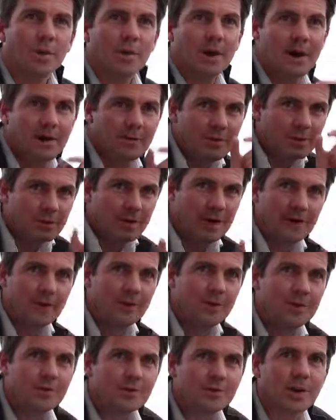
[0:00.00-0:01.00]
Whenever you make
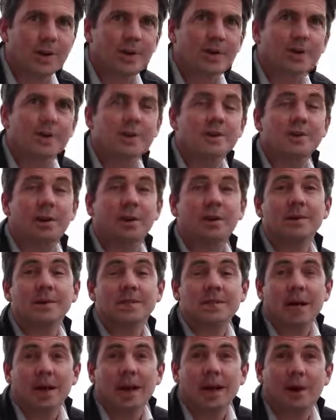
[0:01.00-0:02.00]
a new trade on Etoro,
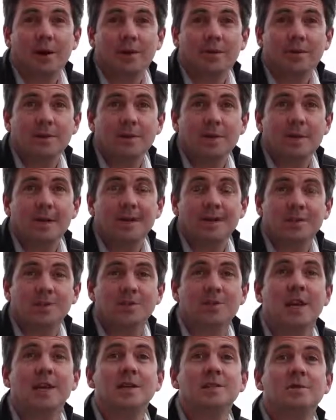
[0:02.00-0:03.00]
it's how the
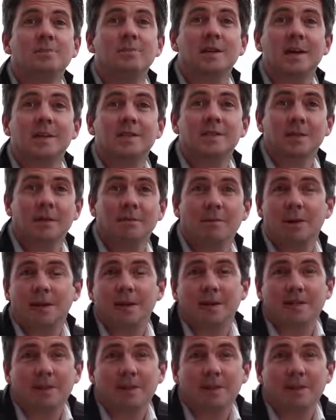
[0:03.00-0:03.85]
exchange makes their money.